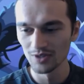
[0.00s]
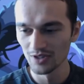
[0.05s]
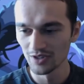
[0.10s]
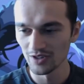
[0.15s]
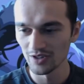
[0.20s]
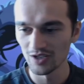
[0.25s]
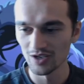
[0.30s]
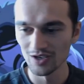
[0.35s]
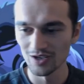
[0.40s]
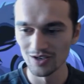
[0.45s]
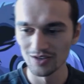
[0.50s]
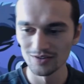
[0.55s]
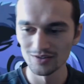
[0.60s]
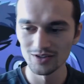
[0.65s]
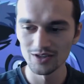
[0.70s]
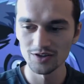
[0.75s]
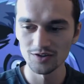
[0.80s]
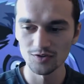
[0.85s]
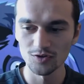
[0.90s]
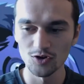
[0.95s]
and
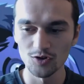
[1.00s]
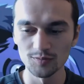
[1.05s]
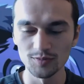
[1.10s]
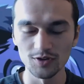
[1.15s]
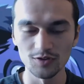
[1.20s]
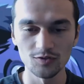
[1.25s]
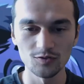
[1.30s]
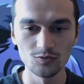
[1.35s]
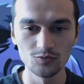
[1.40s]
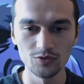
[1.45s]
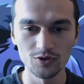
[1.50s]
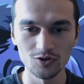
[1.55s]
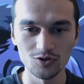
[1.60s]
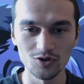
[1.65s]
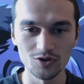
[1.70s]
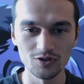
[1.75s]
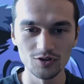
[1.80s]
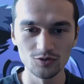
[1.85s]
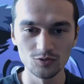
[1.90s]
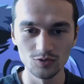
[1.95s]
let's hope that soon we're
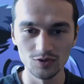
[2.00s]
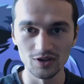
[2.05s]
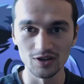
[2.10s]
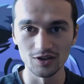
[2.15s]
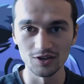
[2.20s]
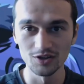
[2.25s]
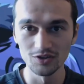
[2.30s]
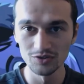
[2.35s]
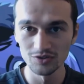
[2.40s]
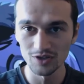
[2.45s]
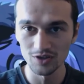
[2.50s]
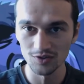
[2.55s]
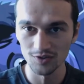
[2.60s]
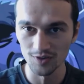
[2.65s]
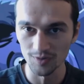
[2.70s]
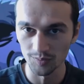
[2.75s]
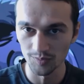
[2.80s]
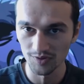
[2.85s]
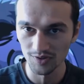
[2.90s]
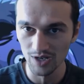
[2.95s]
gonna do the one hundred
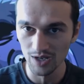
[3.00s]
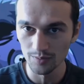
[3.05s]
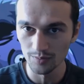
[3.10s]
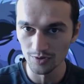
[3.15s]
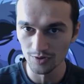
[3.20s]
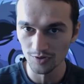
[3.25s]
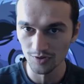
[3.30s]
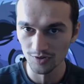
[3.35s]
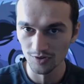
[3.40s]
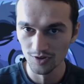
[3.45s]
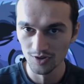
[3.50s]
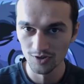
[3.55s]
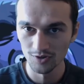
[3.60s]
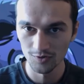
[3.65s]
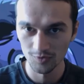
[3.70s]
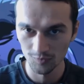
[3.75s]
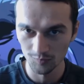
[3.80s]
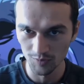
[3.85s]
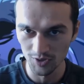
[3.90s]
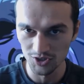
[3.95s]
subscribers
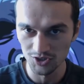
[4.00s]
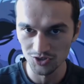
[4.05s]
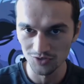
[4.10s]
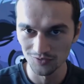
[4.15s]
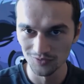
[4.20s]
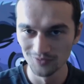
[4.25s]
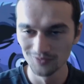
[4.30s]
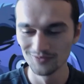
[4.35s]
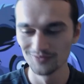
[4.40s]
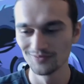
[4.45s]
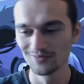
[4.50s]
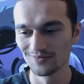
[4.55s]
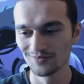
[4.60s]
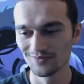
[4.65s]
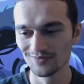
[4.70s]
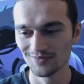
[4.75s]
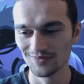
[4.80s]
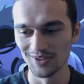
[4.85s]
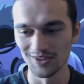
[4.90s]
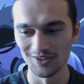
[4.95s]
special.
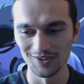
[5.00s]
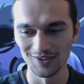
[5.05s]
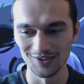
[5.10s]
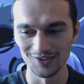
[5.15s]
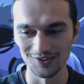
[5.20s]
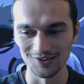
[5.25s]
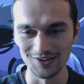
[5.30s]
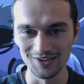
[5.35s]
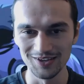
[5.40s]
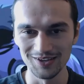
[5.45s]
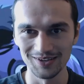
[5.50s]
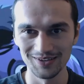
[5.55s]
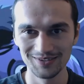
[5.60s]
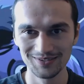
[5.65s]
See ya.